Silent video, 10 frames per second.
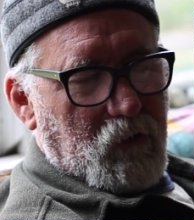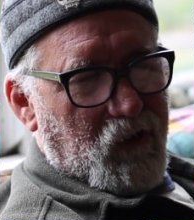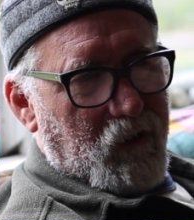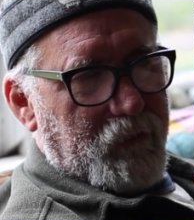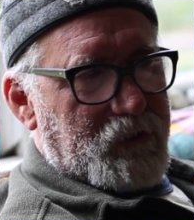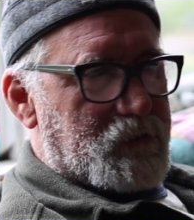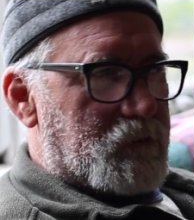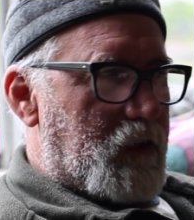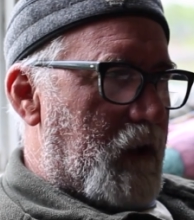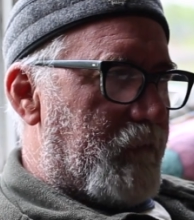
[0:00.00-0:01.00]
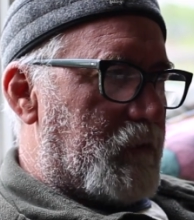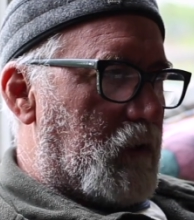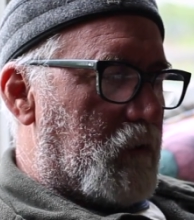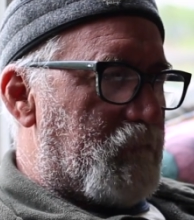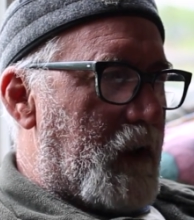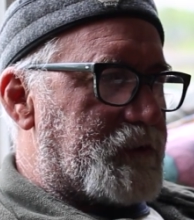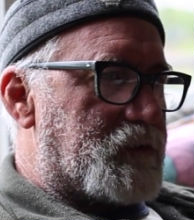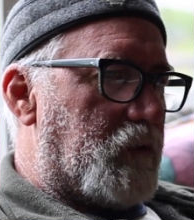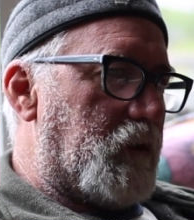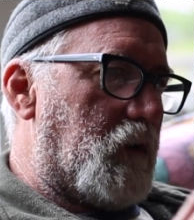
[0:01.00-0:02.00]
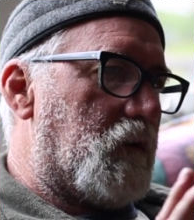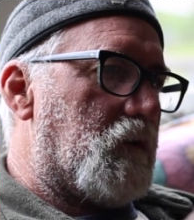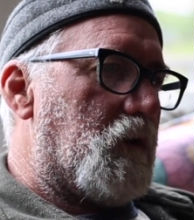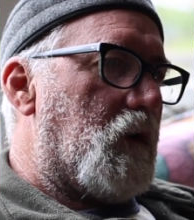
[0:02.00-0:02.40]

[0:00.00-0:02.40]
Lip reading: A lot of it's kind of based on the